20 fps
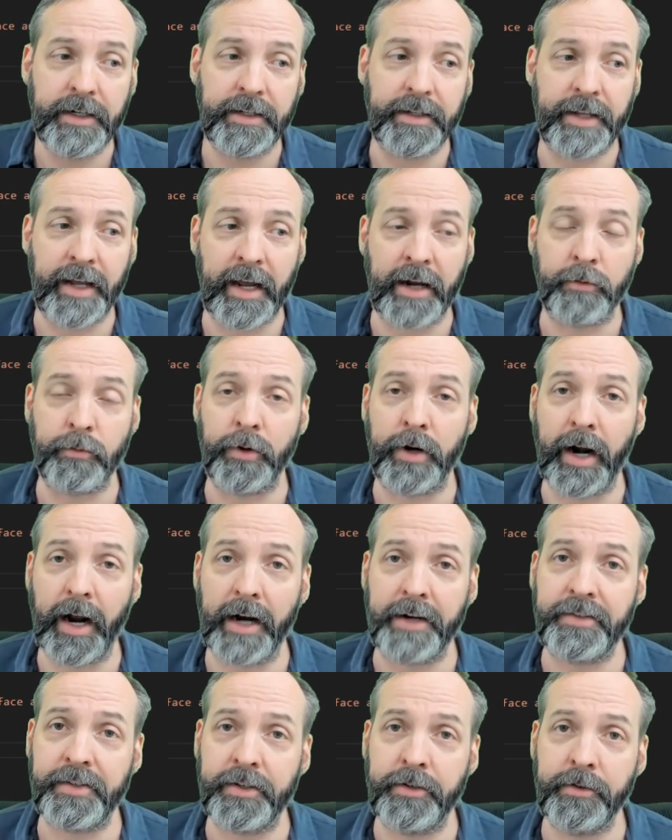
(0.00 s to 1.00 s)
Then we're
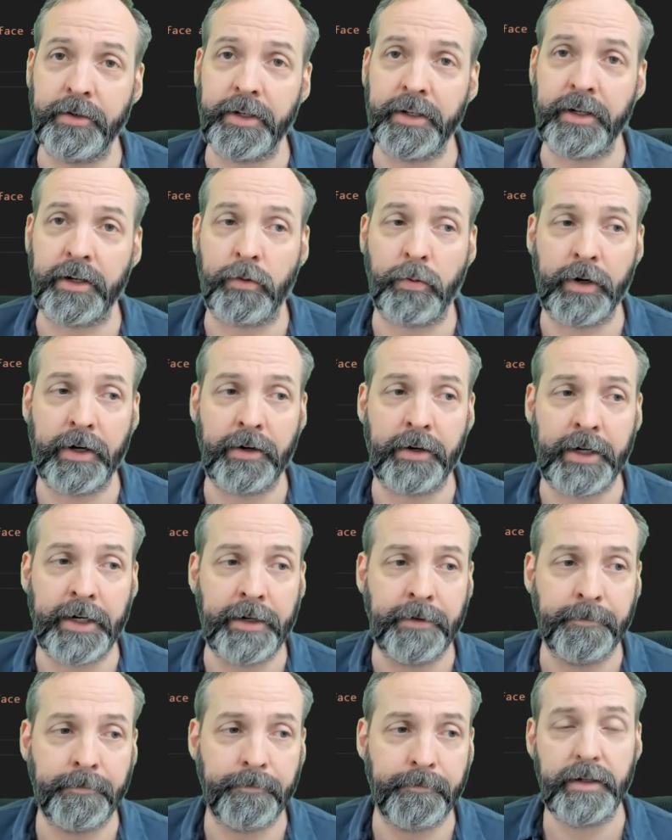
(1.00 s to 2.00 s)
executing the
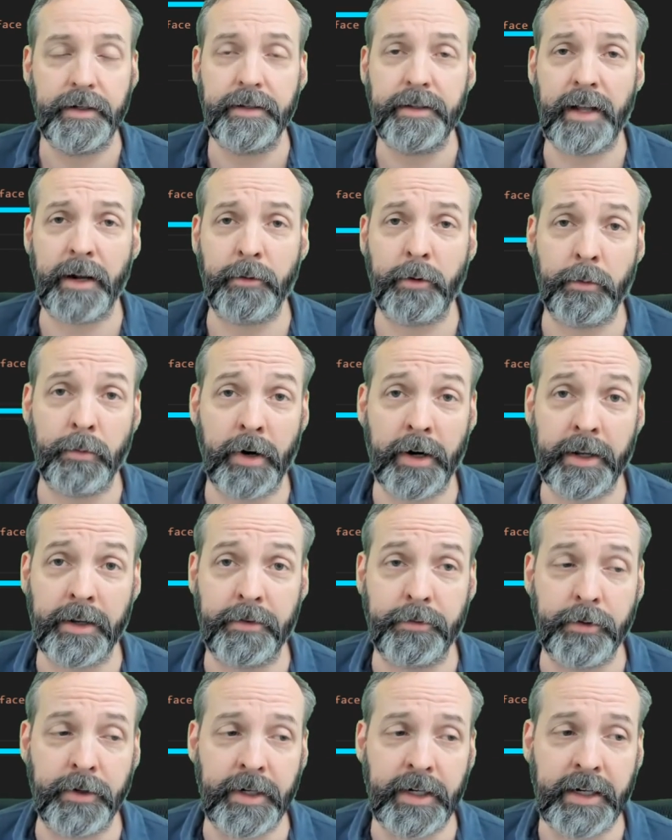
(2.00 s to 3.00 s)
query then we're running
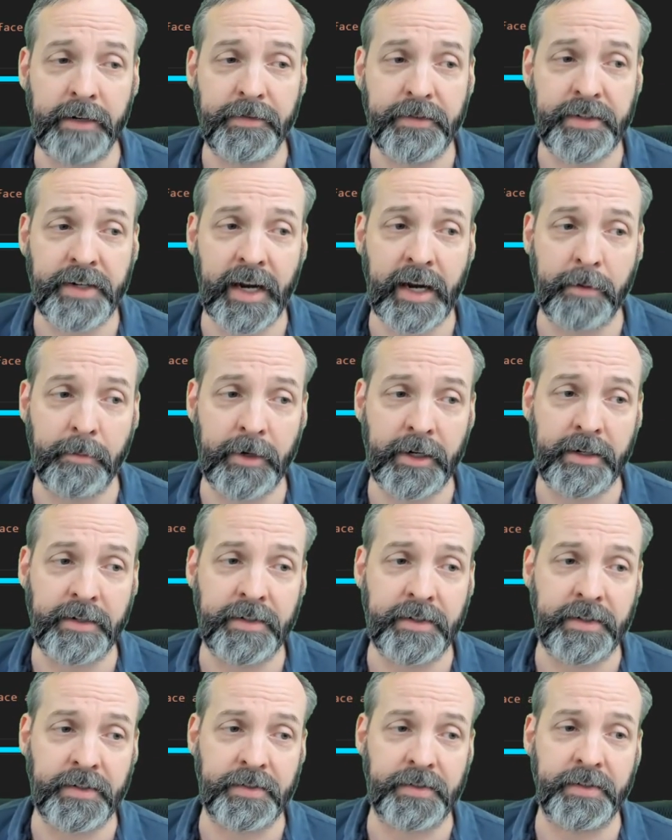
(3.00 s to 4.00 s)
through an if statement
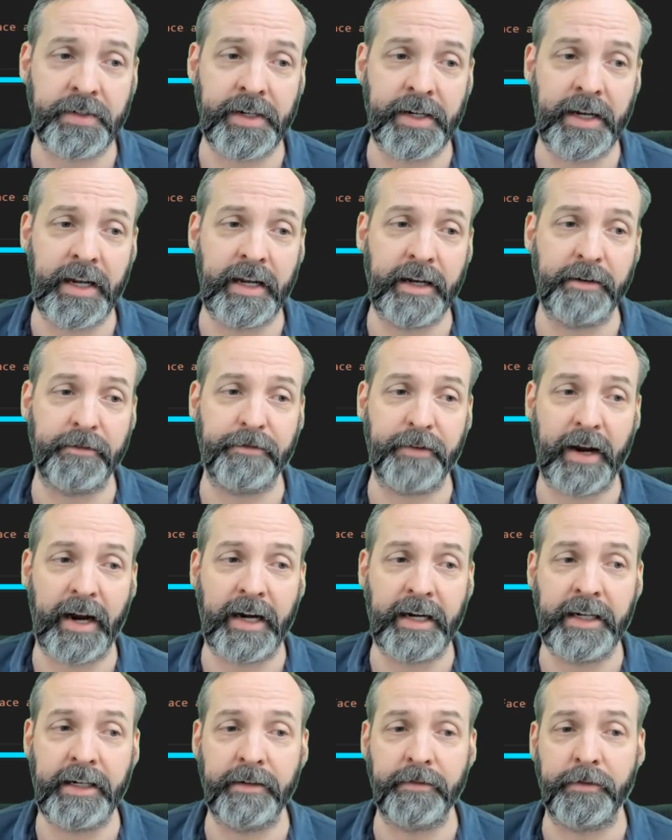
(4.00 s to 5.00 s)
to see if
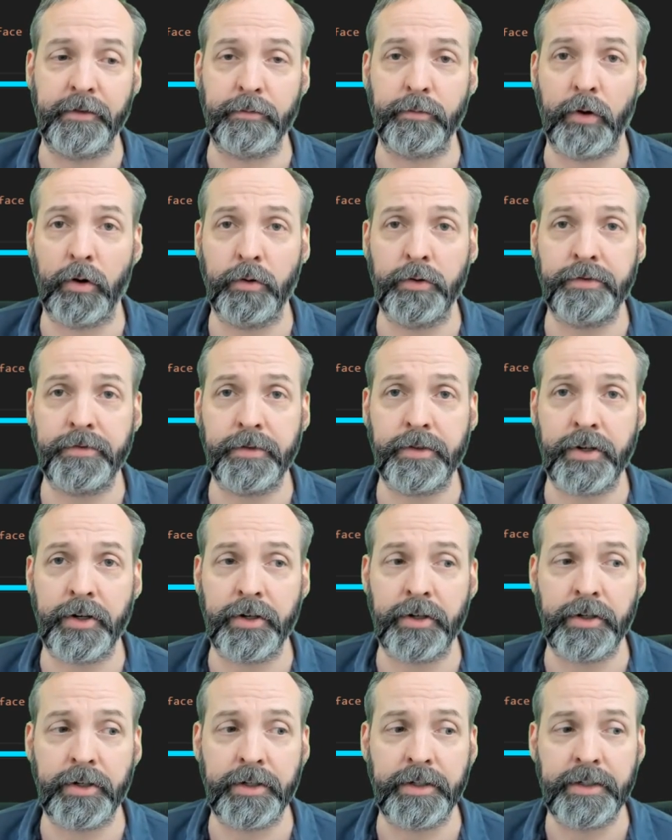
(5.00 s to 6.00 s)
any of the rows
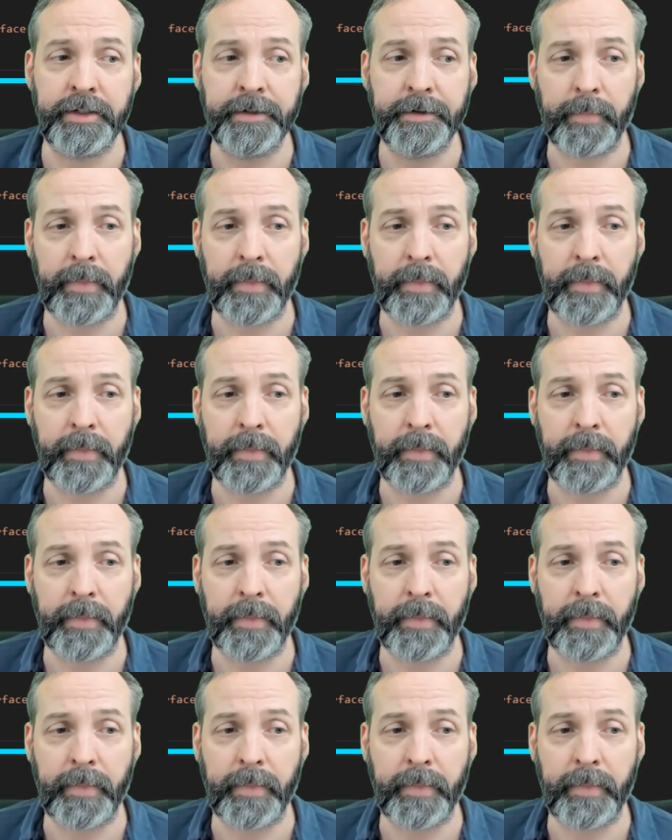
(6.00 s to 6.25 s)
returned.